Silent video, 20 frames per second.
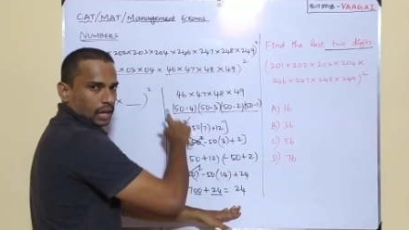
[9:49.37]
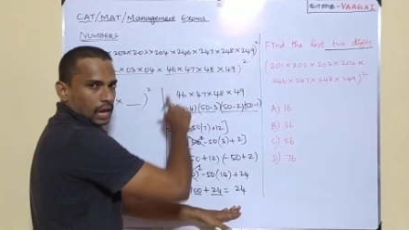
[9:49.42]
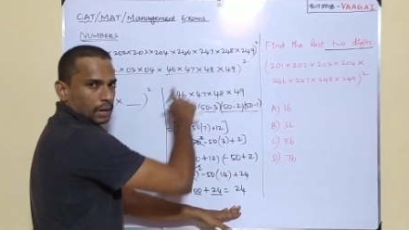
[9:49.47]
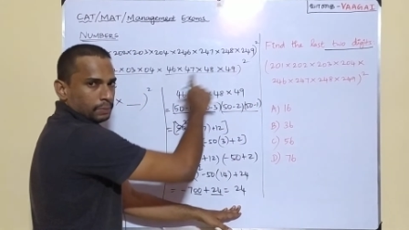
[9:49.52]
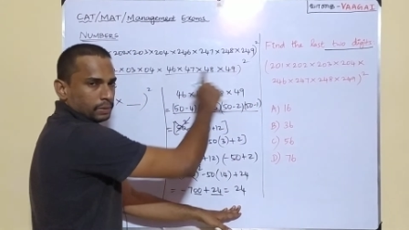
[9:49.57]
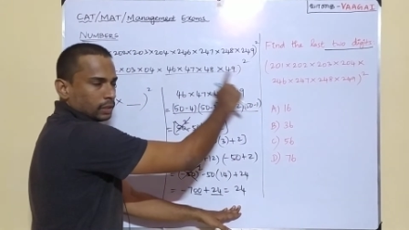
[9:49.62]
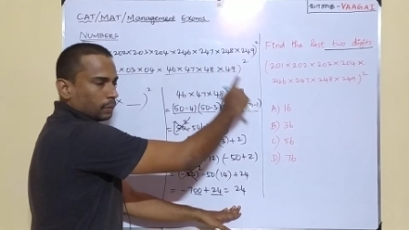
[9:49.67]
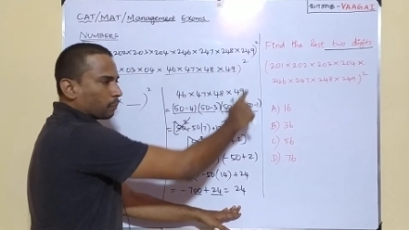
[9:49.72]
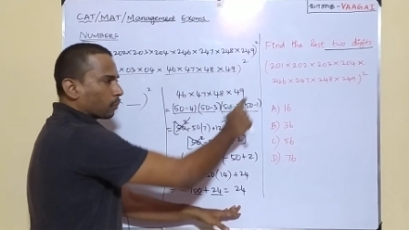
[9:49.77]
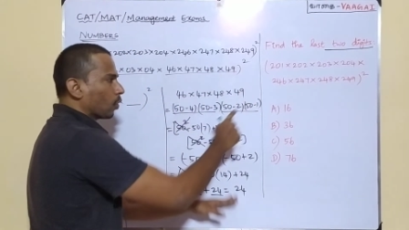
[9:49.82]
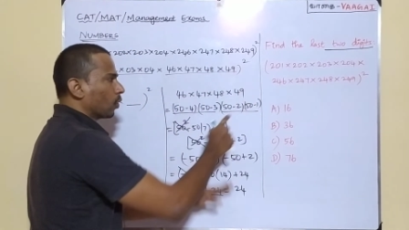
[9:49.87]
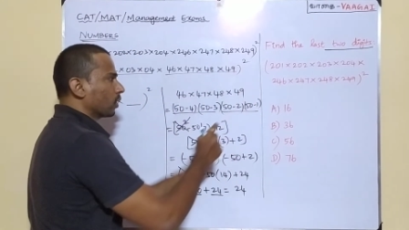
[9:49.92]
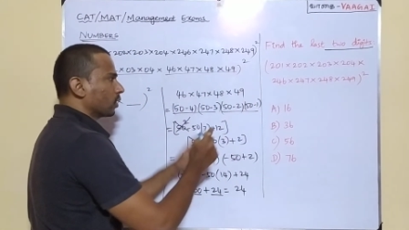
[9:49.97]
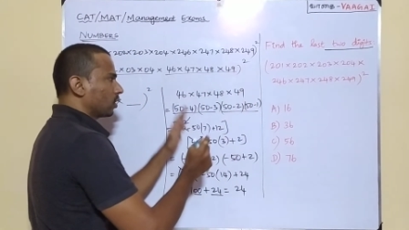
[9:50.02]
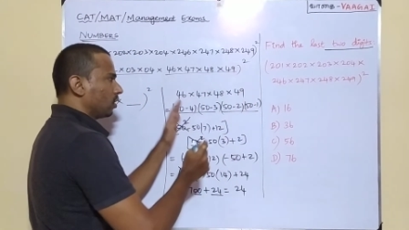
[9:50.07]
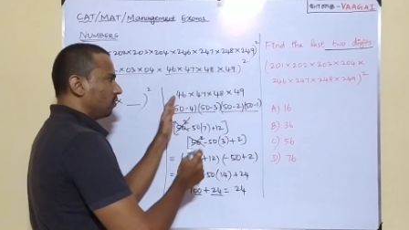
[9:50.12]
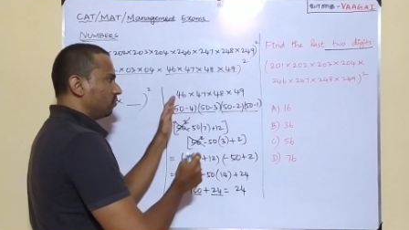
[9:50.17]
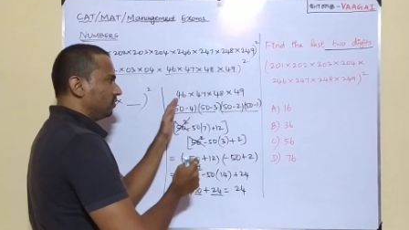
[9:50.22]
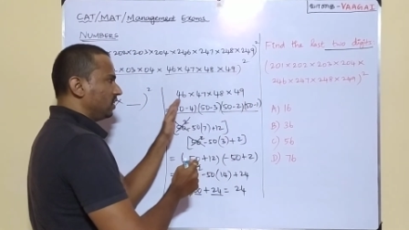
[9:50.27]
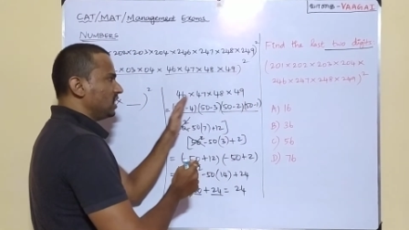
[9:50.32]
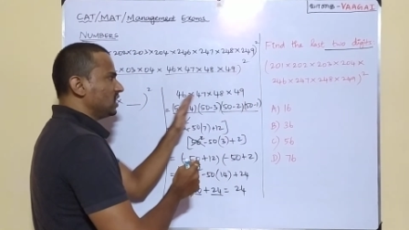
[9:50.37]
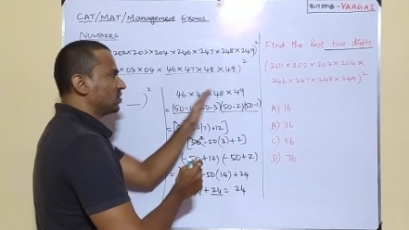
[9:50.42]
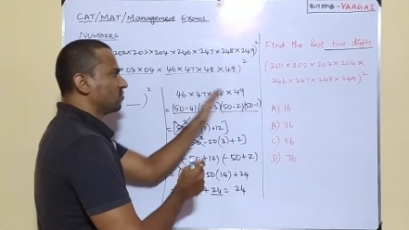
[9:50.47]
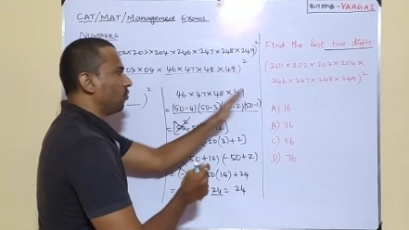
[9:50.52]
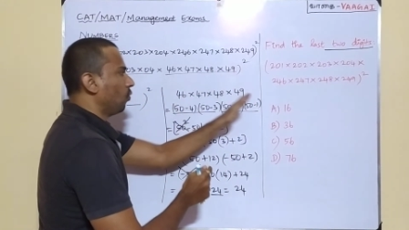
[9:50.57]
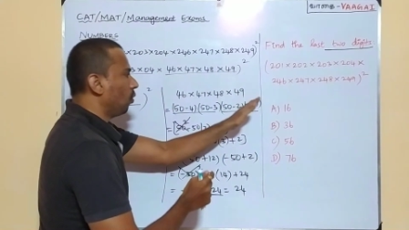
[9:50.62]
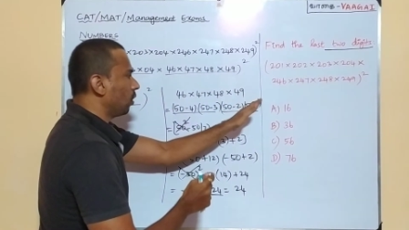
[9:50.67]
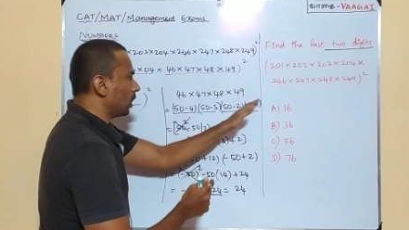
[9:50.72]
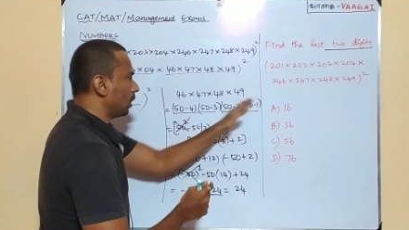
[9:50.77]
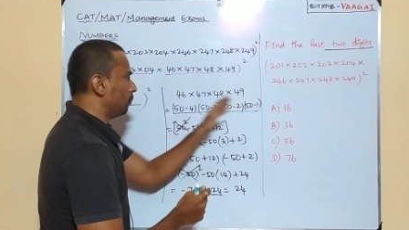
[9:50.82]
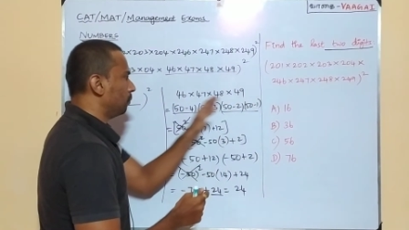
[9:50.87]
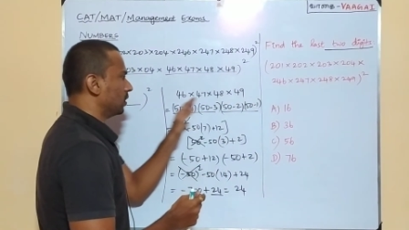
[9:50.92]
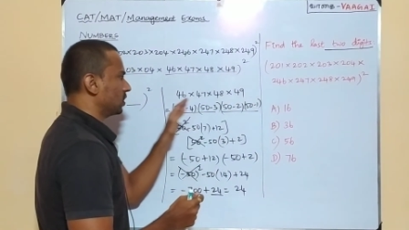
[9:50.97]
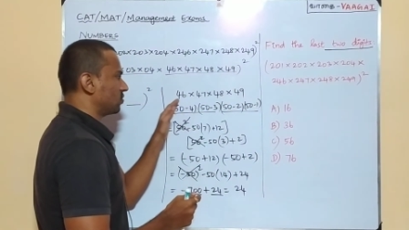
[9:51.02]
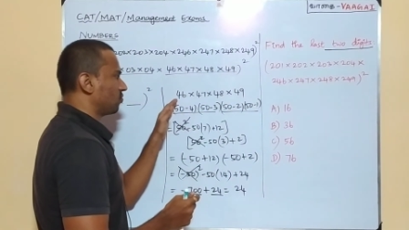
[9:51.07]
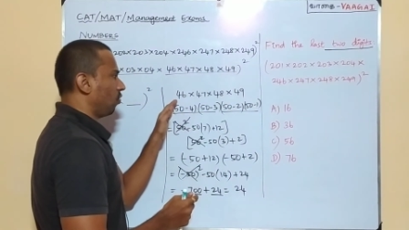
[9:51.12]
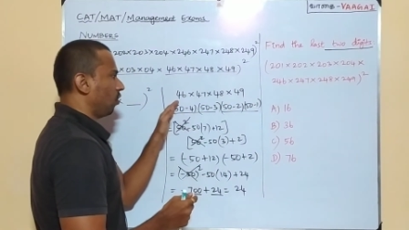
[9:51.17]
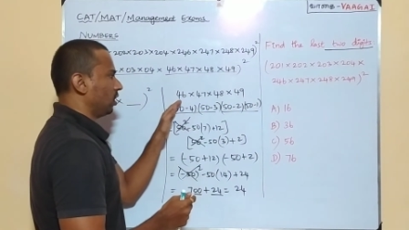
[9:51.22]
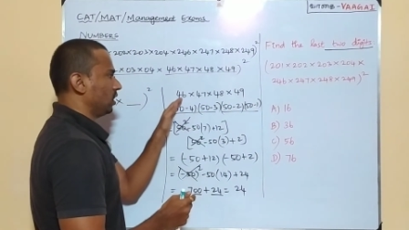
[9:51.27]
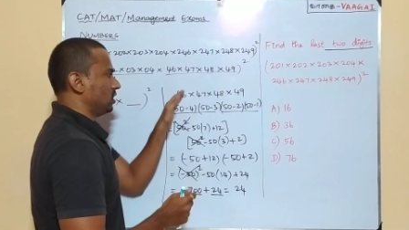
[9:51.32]
I mean the product of these four
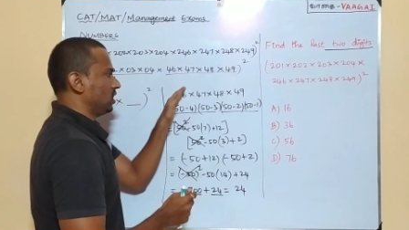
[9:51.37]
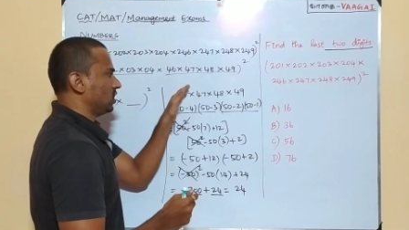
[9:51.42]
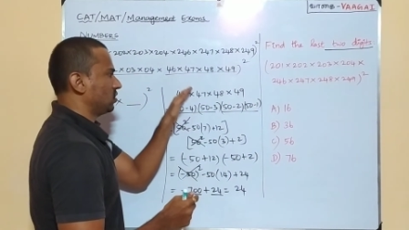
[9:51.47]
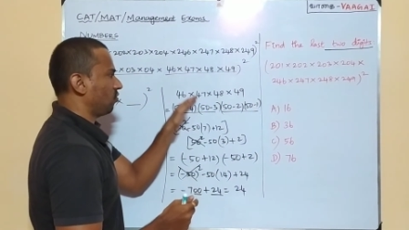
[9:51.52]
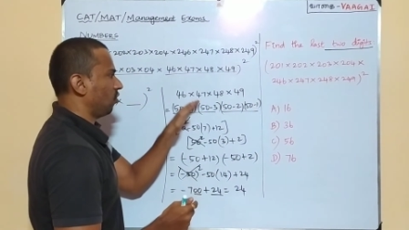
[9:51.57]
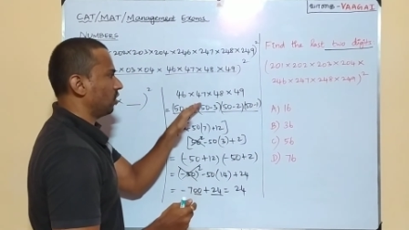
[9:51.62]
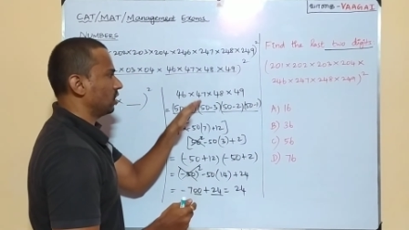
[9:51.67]
numbers 46,